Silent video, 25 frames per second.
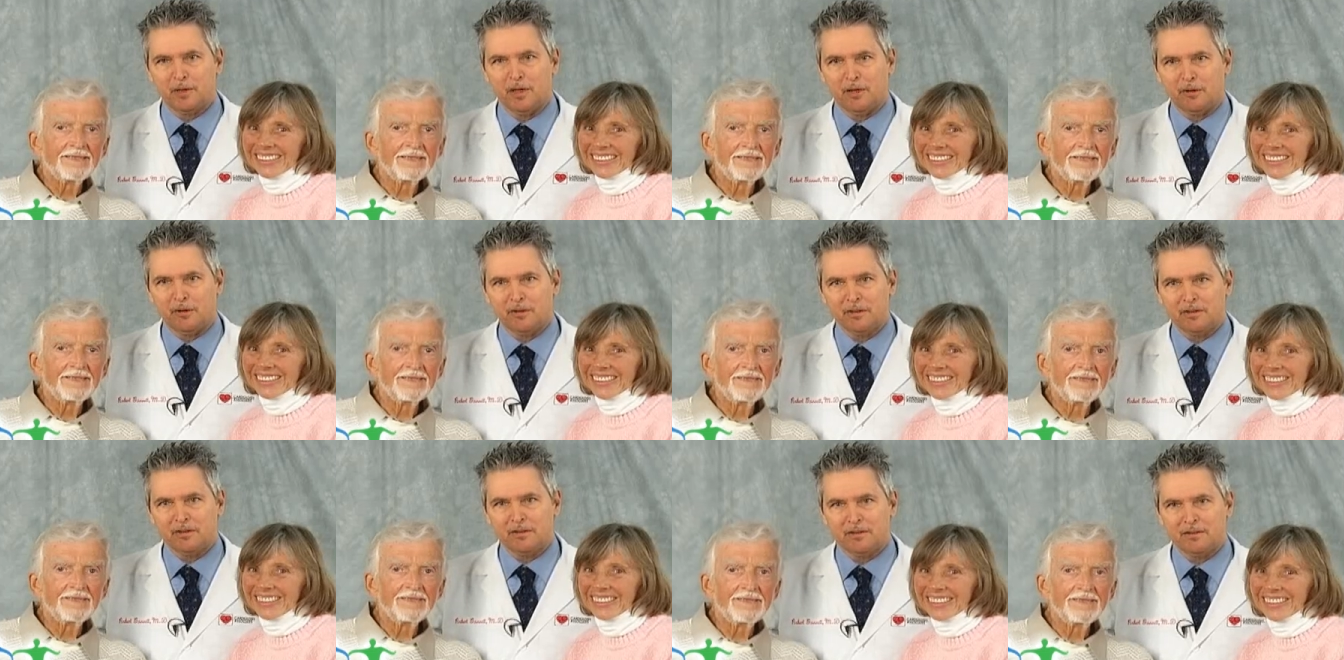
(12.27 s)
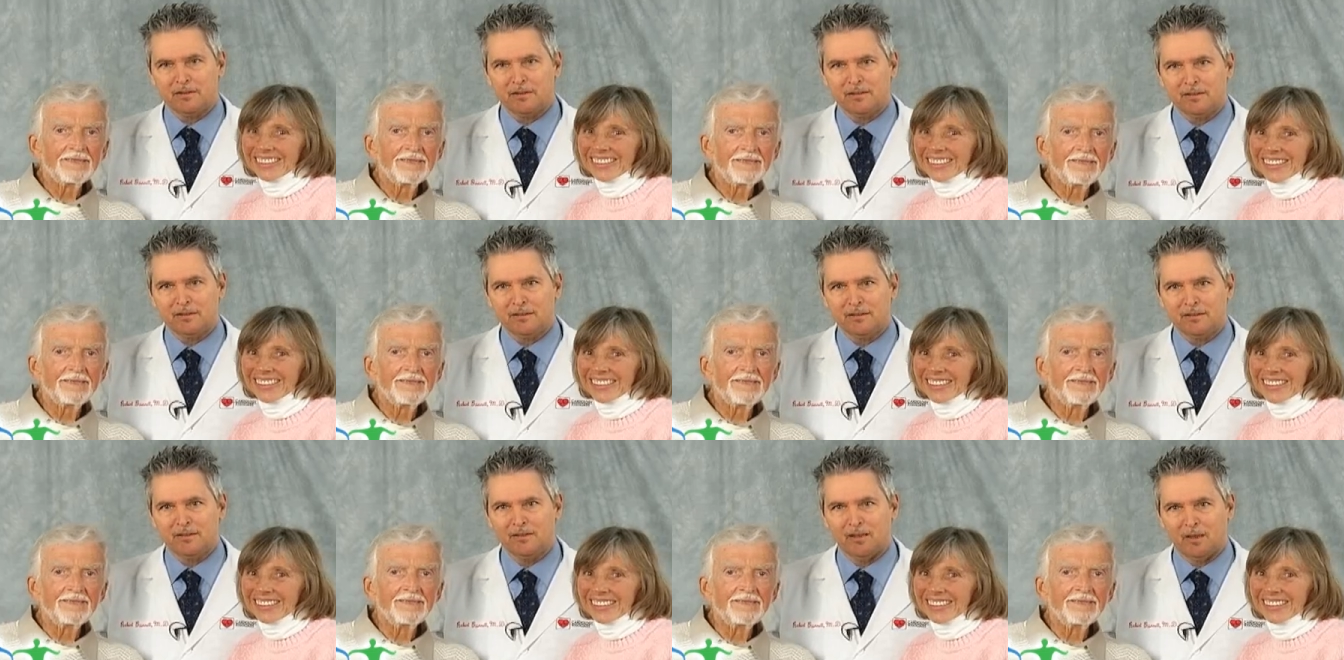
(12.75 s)
Speaker 1: Garrett.
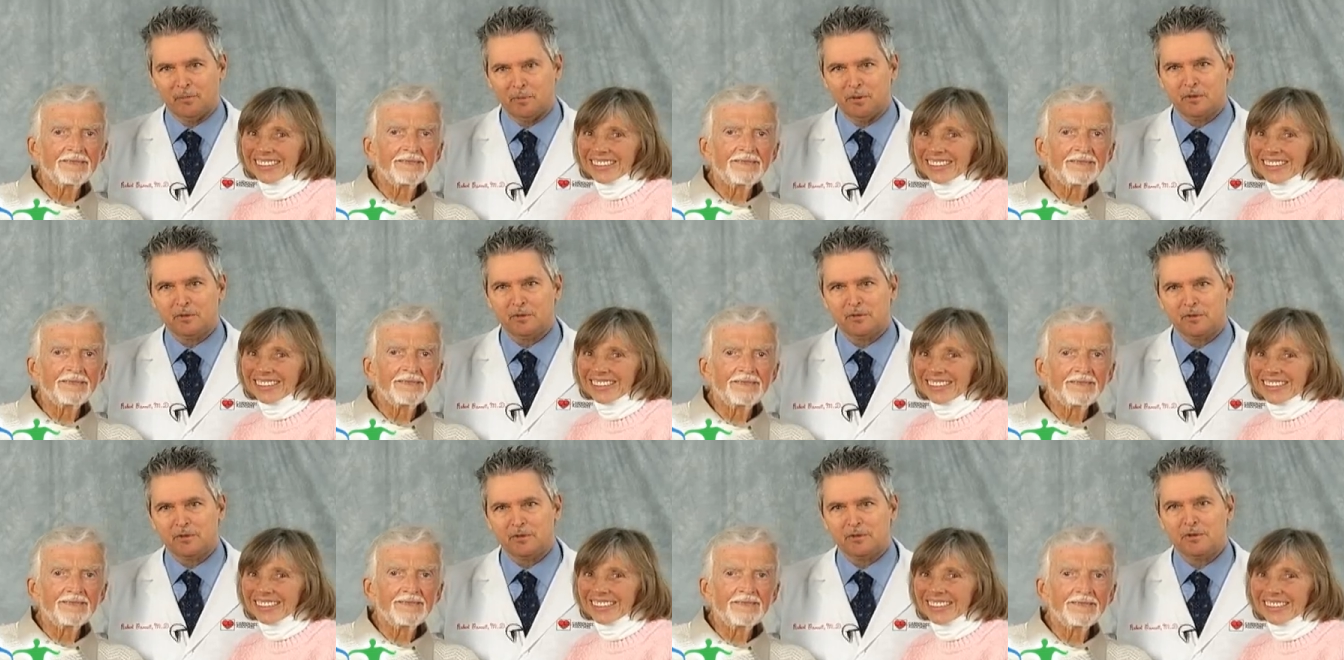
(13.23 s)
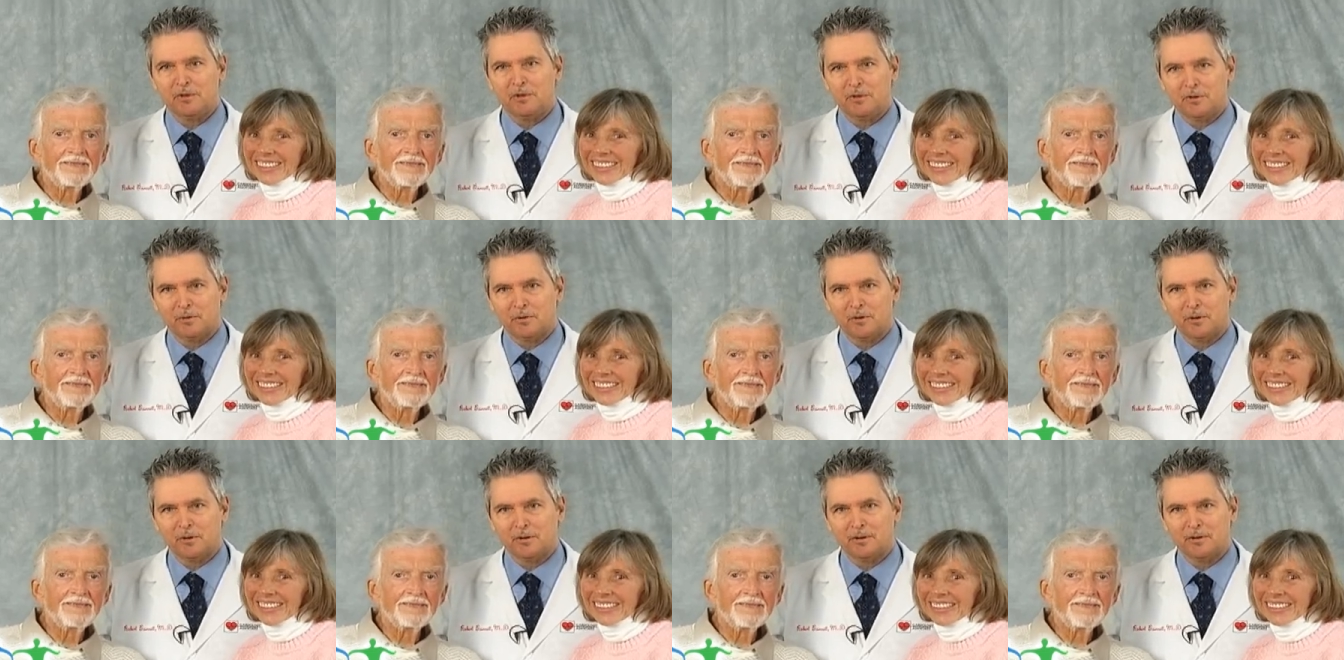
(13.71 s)
I'm interested in
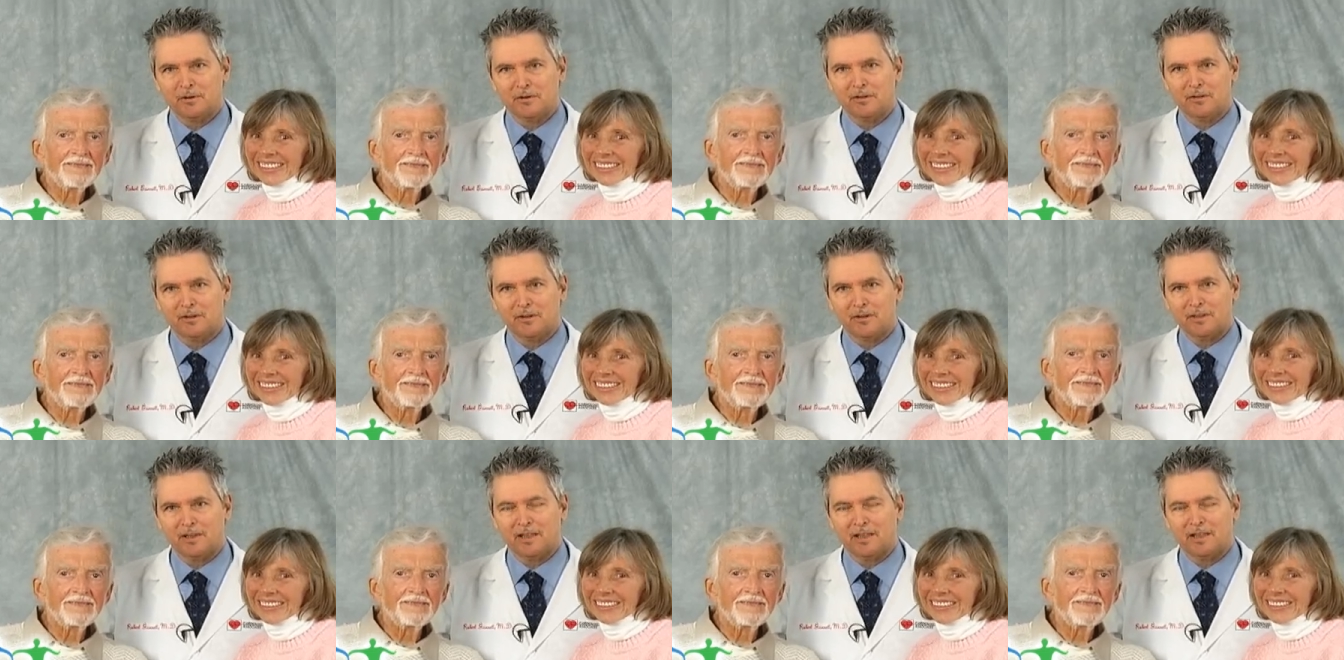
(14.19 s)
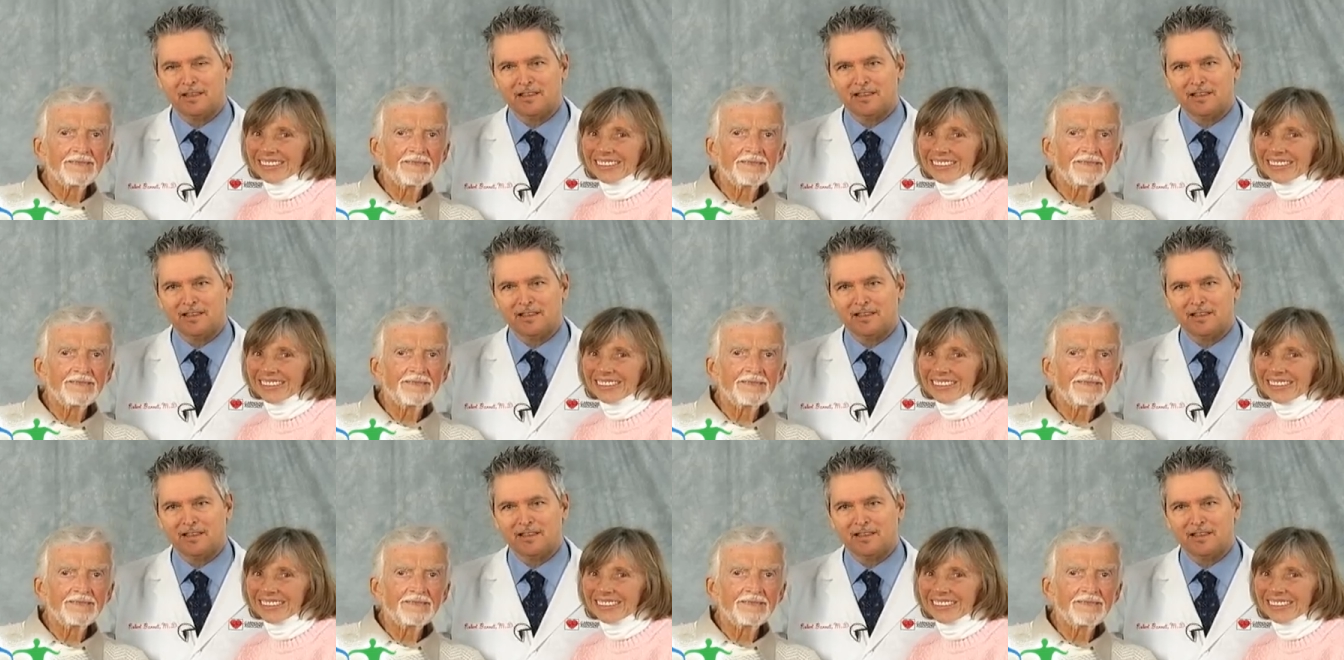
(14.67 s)
your cardiac